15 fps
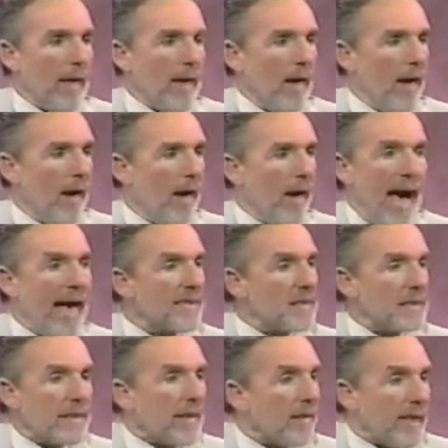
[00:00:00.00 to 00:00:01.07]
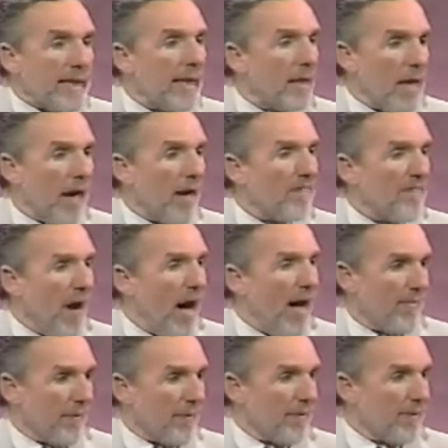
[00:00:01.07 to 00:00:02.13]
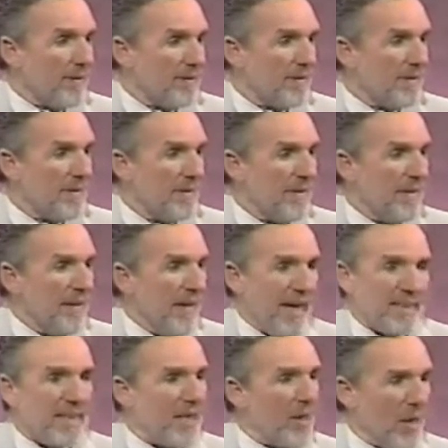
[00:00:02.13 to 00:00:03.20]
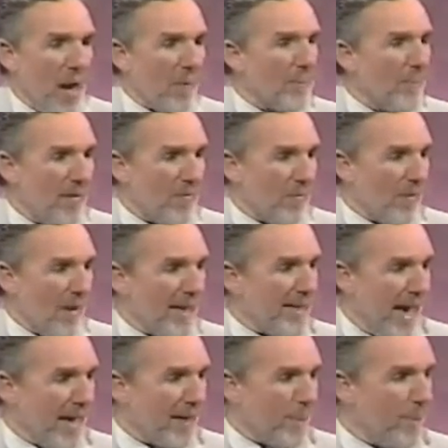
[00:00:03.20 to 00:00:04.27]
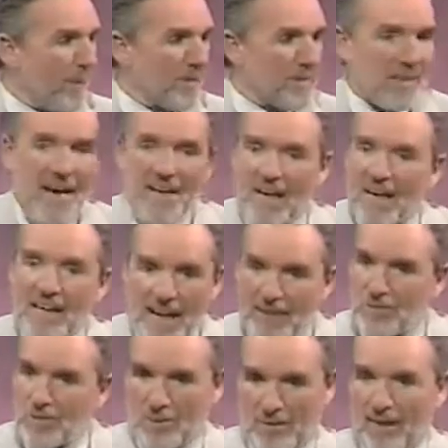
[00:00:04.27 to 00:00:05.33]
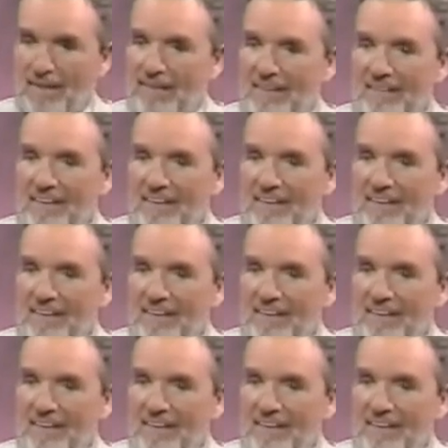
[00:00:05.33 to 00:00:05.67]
has to kill our father and kill our mother, like Oedipus and Electra.